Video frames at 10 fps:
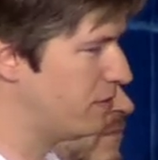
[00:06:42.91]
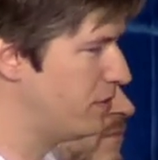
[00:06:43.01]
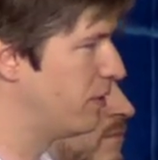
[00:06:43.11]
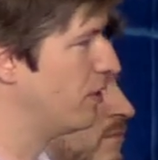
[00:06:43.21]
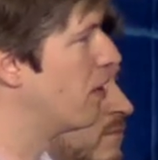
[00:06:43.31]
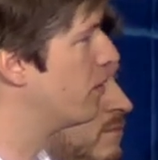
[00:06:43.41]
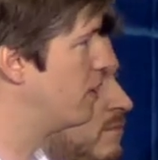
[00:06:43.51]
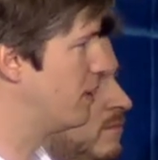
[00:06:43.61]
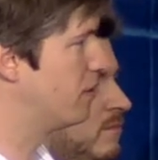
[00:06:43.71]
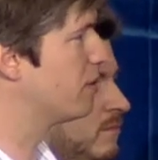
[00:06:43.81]
you can go and,
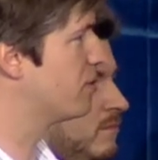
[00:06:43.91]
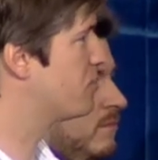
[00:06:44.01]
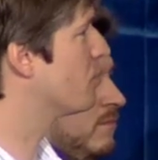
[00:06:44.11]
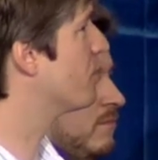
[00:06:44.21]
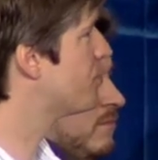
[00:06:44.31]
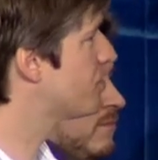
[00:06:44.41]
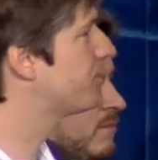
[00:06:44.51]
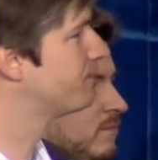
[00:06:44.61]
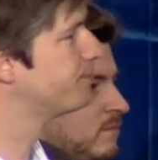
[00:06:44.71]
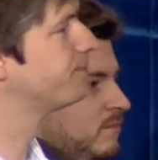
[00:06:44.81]
and look at the source.
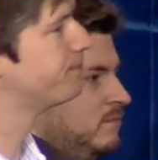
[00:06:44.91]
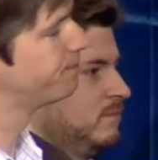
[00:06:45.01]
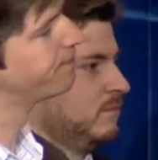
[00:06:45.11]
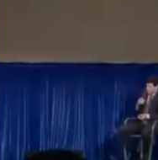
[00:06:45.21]
And